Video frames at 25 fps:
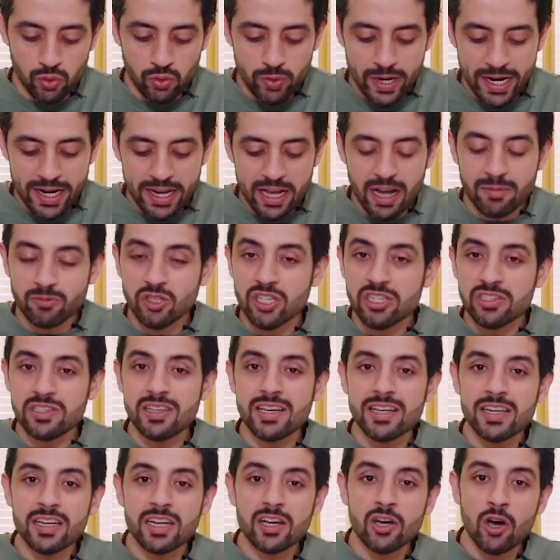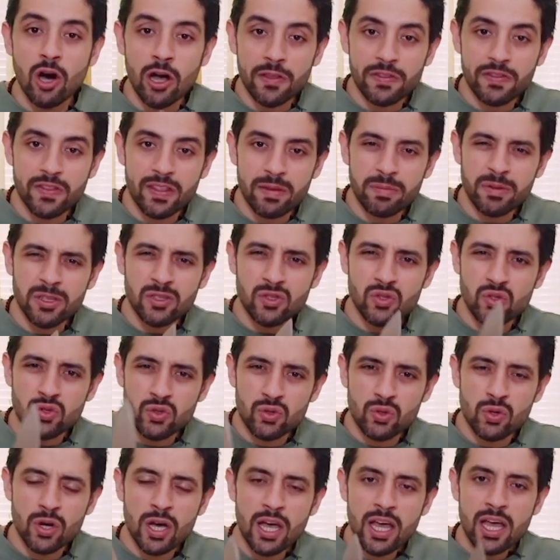ready. I'm just gonna cut them
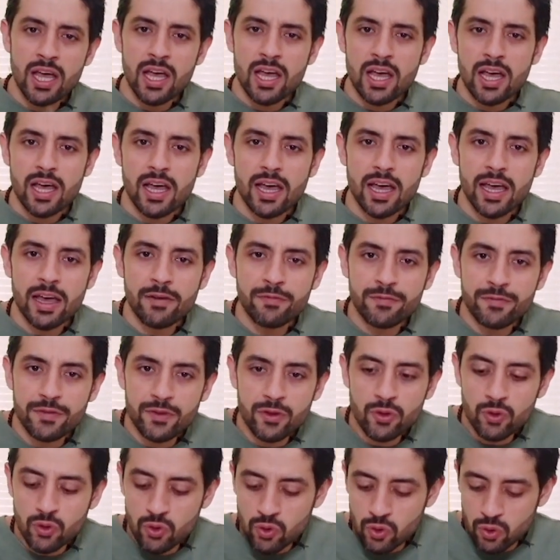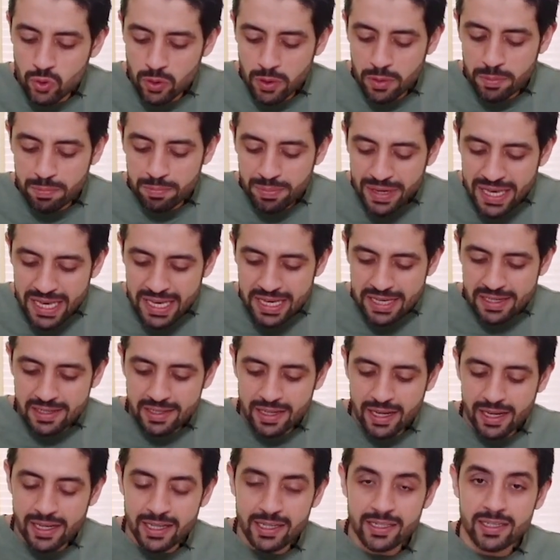into a few
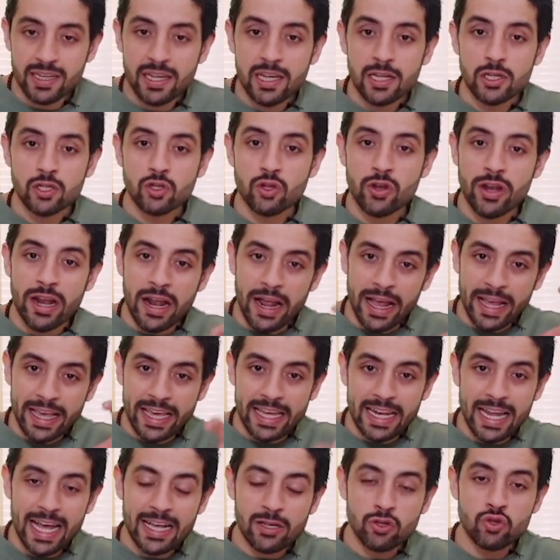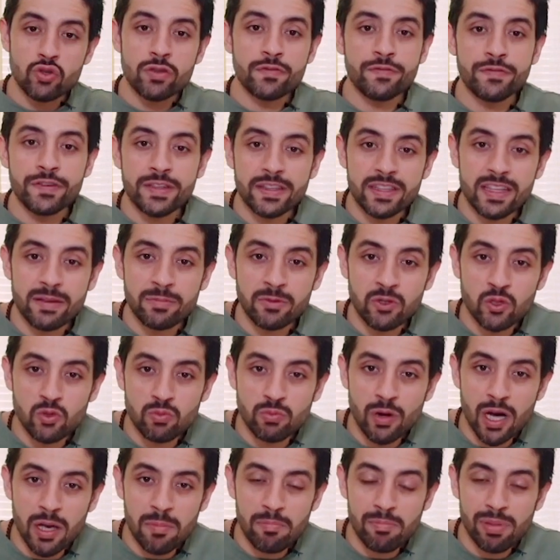pieces so that I can actually fit them into
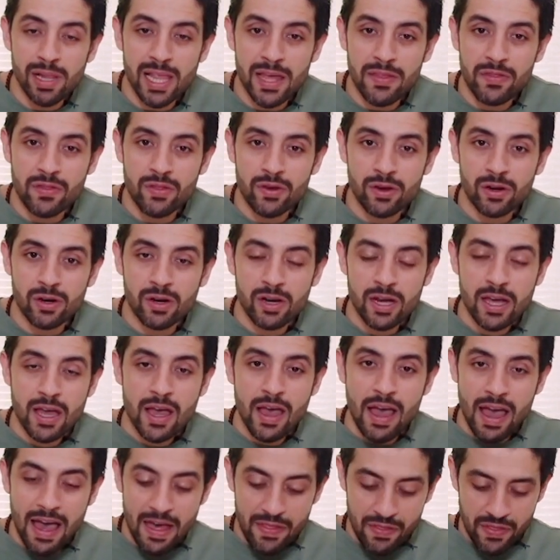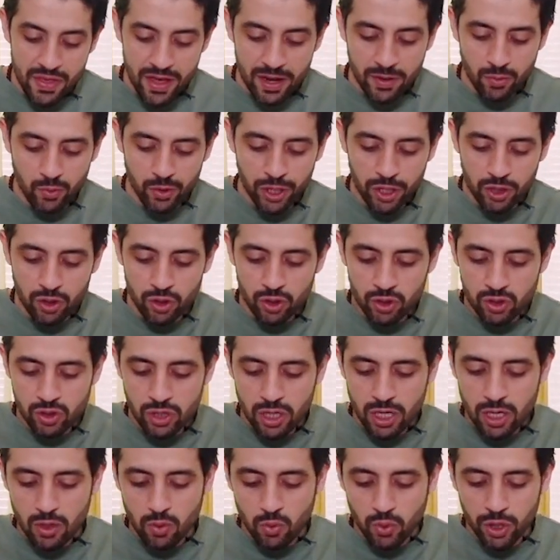my blender, and then we
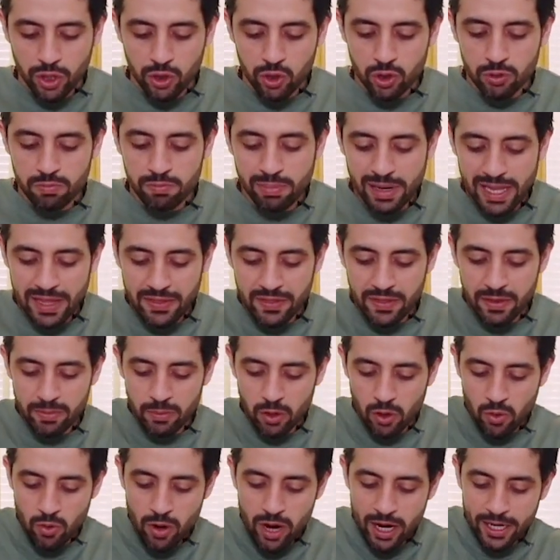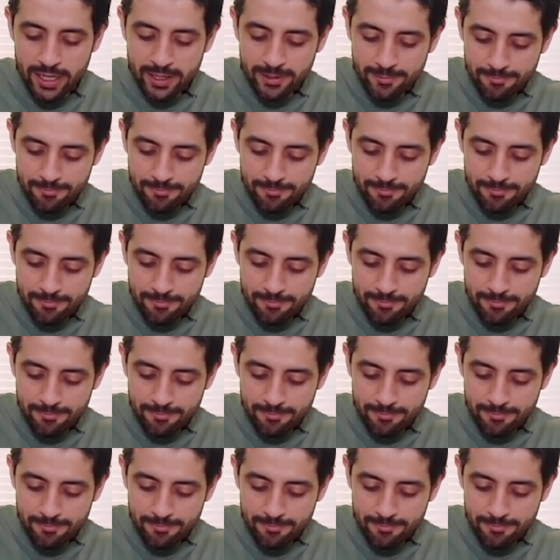could blend them, all right?